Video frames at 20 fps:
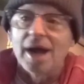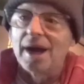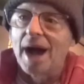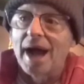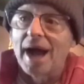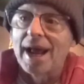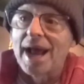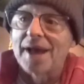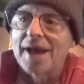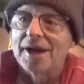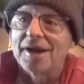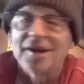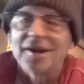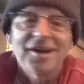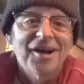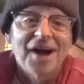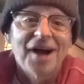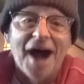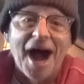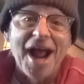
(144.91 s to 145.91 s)
I I had a
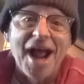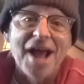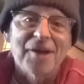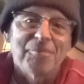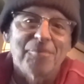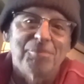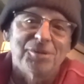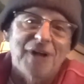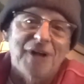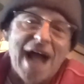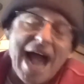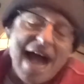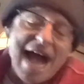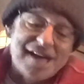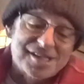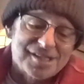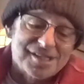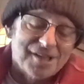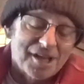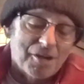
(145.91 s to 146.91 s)
I had a
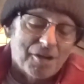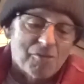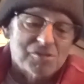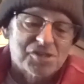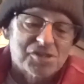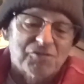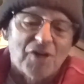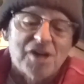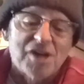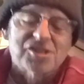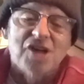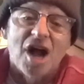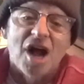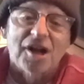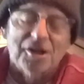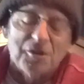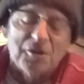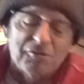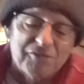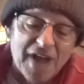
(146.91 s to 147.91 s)
blast. Like it was fun
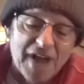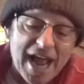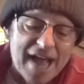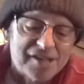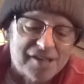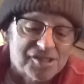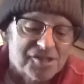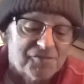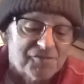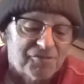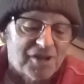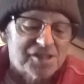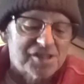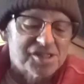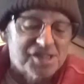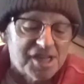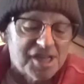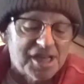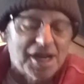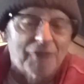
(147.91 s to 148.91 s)
talking to fans and
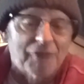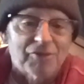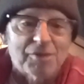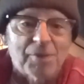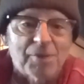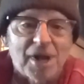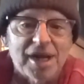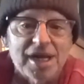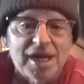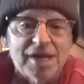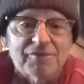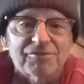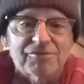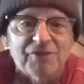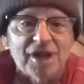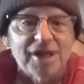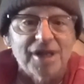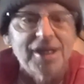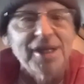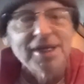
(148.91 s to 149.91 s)
fun seeing everybody and
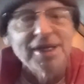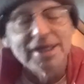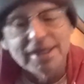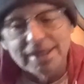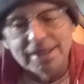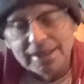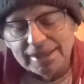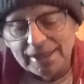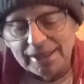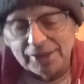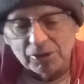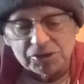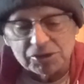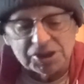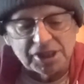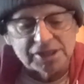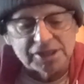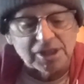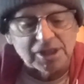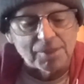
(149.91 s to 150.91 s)
fun, you know,
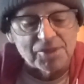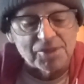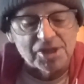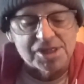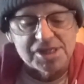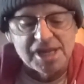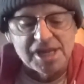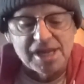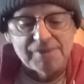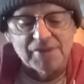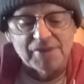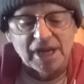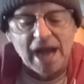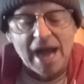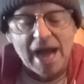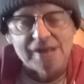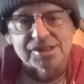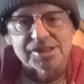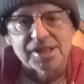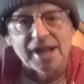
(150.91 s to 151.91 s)
seeing some of the team, the
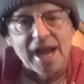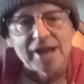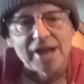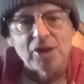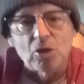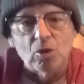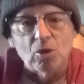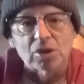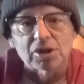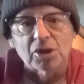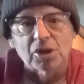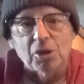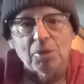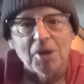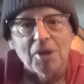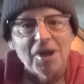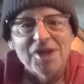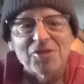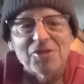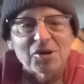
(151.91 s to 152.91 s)
guys that I knew a
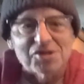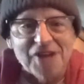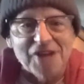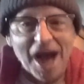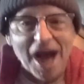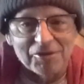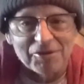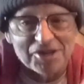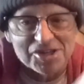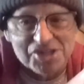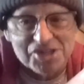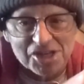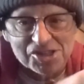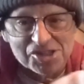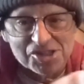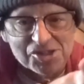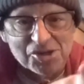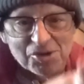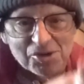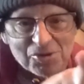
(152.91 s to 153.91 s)
little bit. They're down to
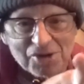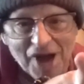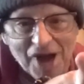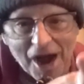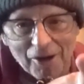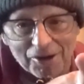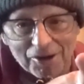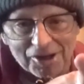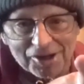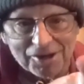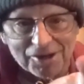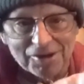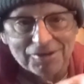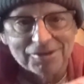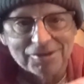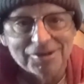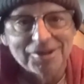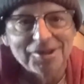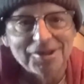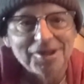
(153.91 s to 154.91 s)
just two now. You
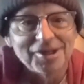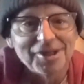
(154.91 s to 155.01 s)
know.